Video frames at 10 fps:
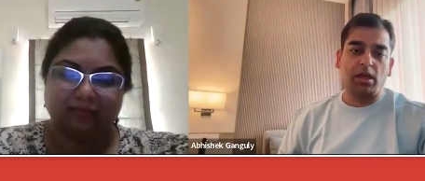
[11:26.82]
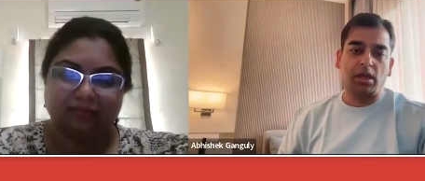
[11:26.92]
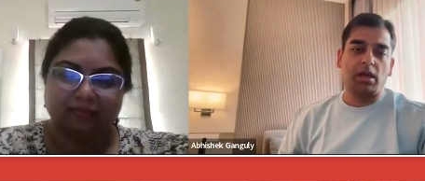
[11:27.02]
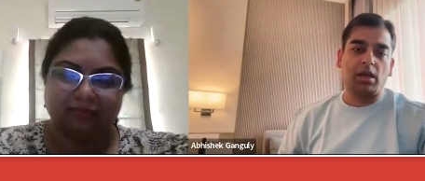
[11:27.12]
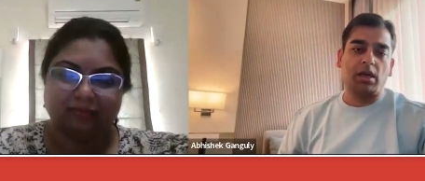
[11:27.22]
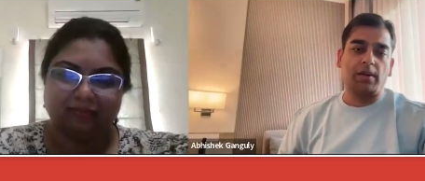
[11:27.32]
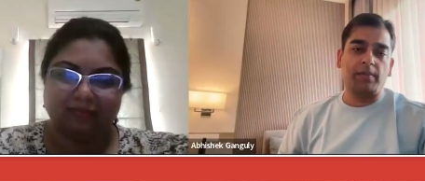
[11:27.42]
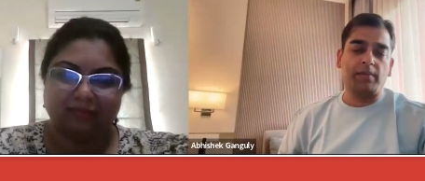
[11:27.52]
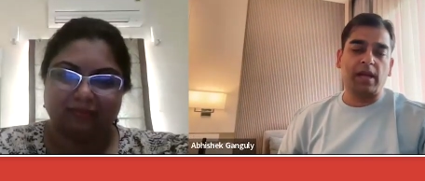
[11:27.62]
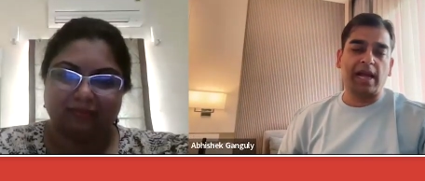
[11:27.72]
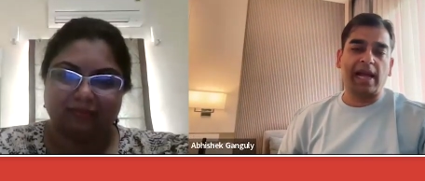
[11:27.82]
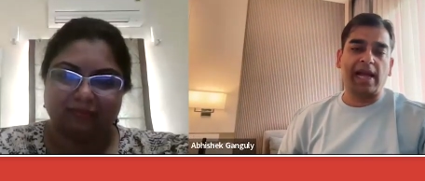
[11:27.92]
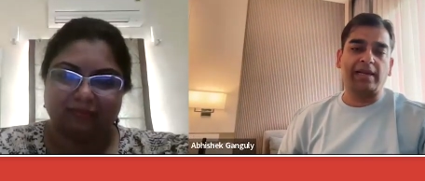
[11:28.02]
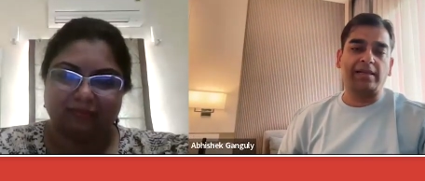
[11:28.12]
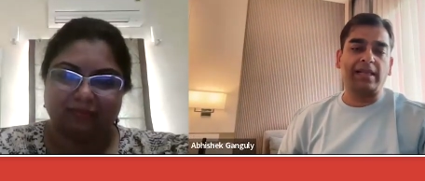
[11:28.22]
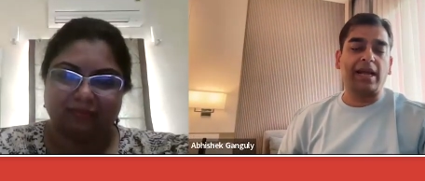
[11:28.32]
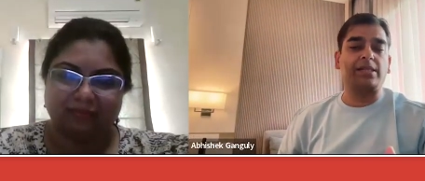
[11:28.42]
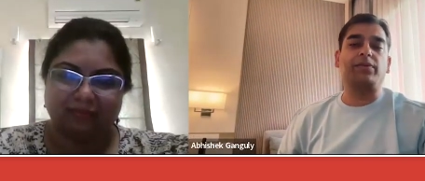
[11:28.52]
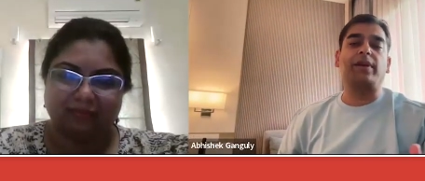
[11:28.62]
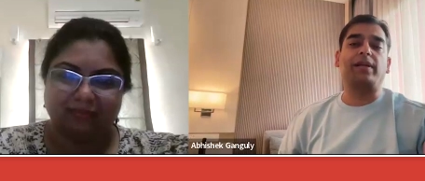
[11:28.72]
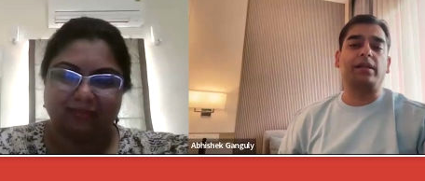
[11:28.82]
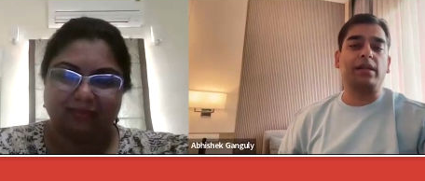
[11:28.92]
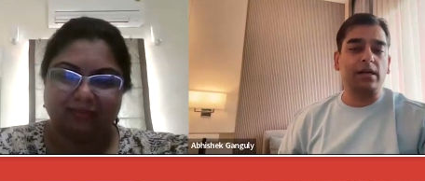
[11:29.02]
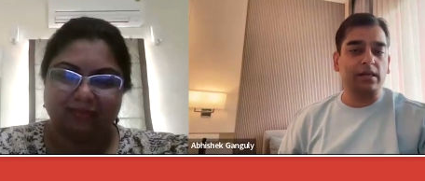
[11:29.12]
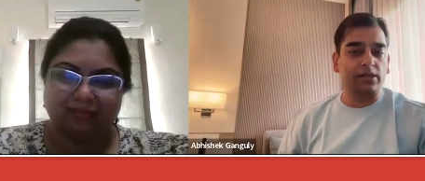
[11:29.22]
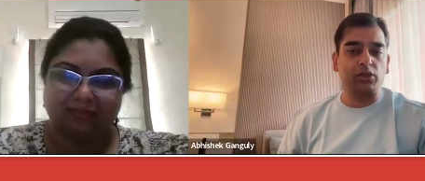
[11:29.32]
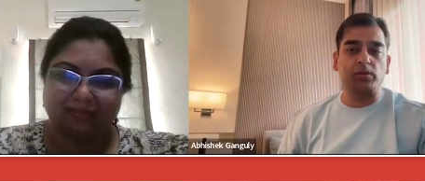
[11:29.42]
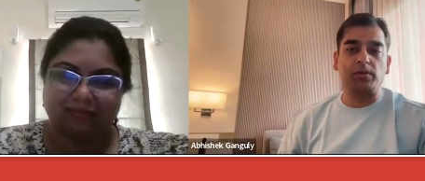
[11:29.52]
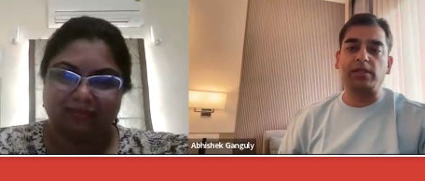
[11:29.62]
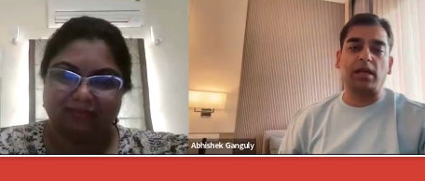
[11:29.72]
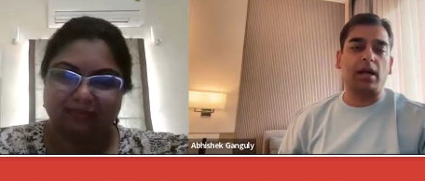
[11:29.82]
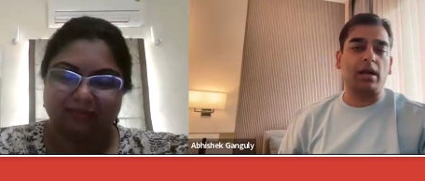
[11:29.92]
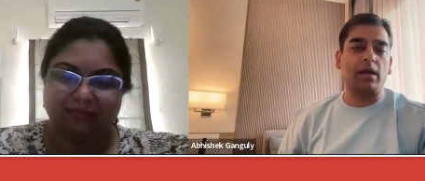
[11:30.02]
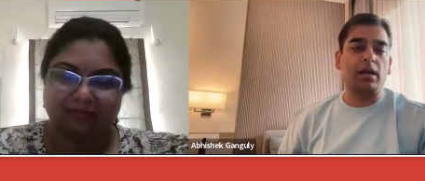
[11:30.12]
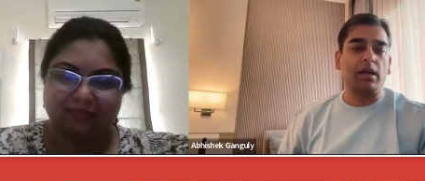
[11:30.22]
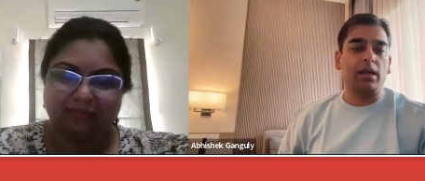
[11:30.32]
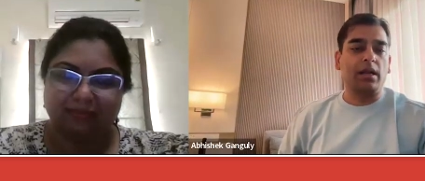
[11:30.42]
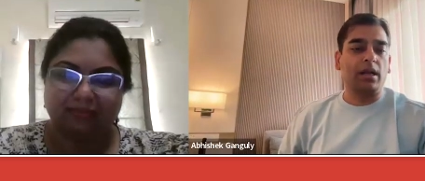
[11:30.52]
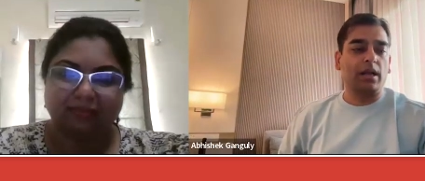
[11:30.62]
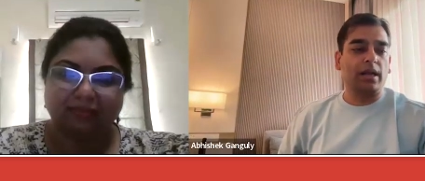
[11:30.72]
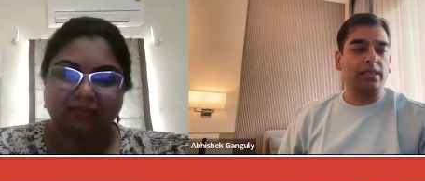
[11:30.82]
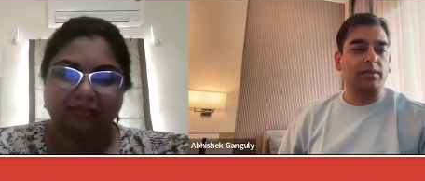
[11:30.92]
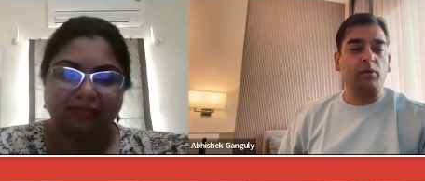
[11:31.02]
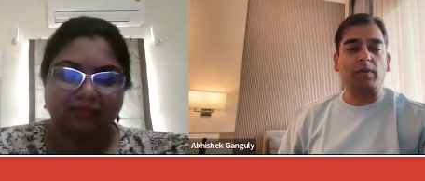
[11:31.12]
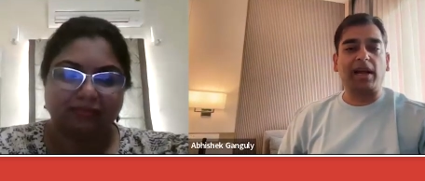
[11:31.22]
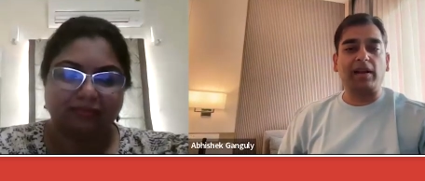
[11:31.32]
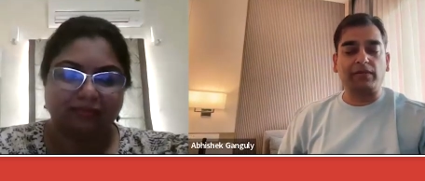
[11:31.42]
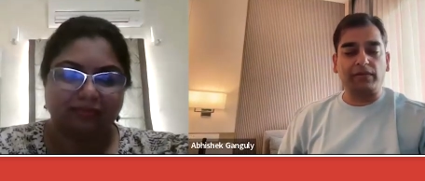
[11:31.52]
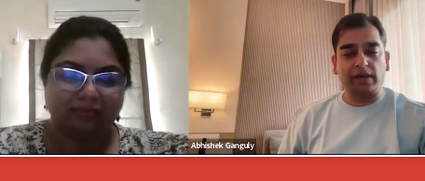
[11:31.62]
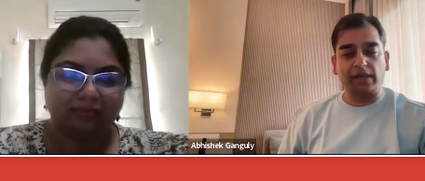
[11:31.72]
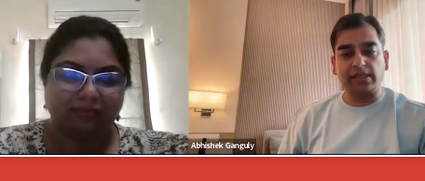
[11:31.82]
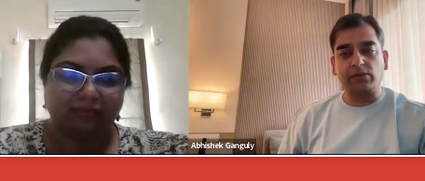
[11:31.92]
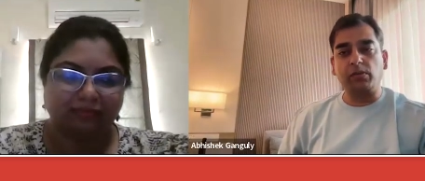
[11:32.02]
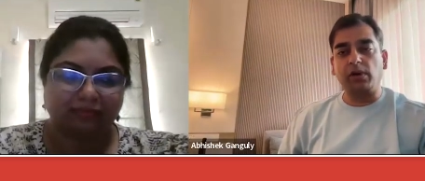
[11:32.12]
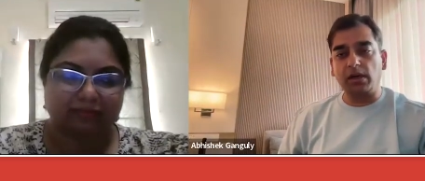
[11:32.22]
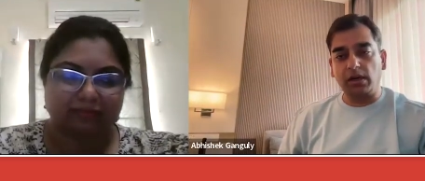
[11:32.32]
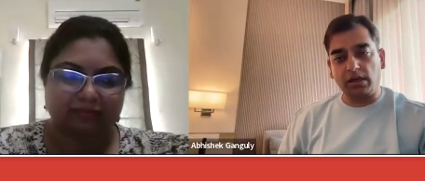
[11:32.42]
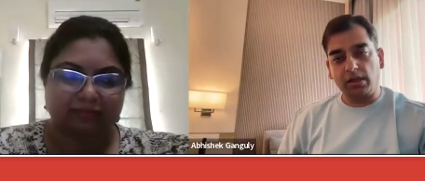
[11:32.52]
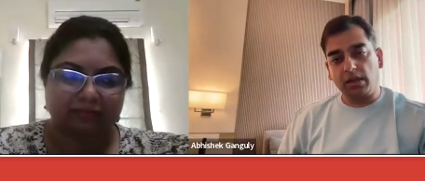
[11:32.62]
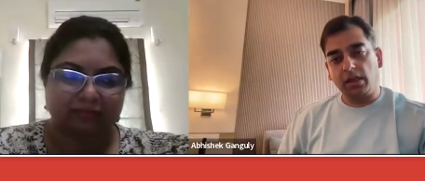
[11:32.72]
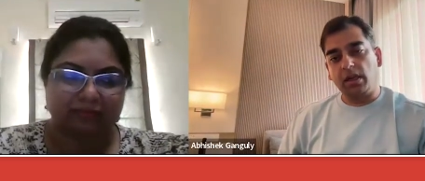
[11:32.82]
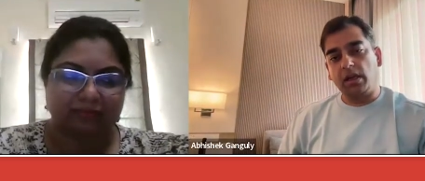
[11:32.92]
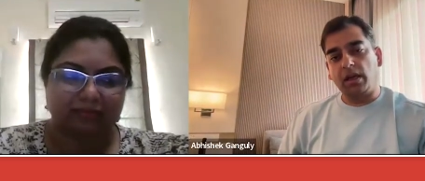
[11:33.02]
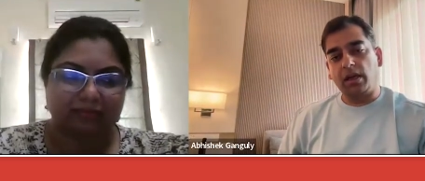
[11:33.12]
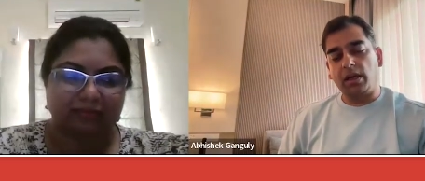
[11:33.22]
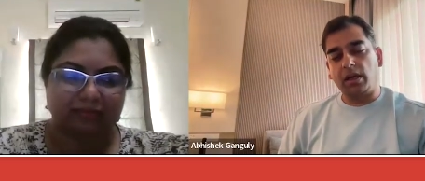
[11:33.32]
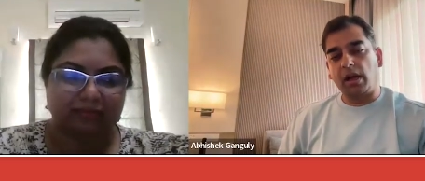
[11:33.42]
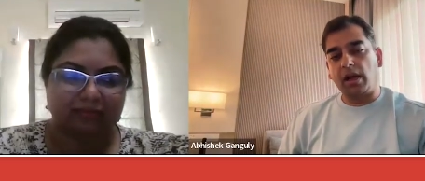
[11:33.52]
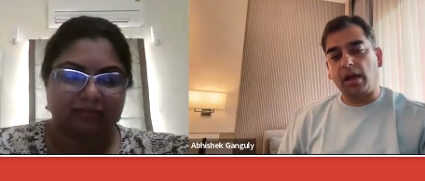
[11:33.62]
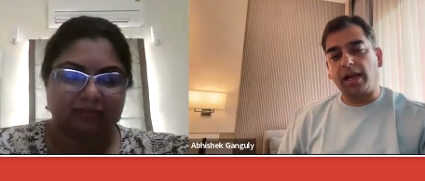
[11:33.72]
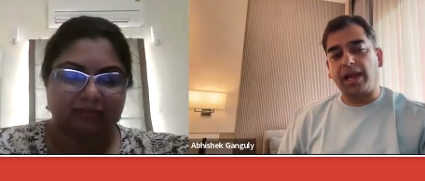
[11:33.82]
Speaker 1: um, and that's where the young consumers are. Uh, it's a mobile first world uh, i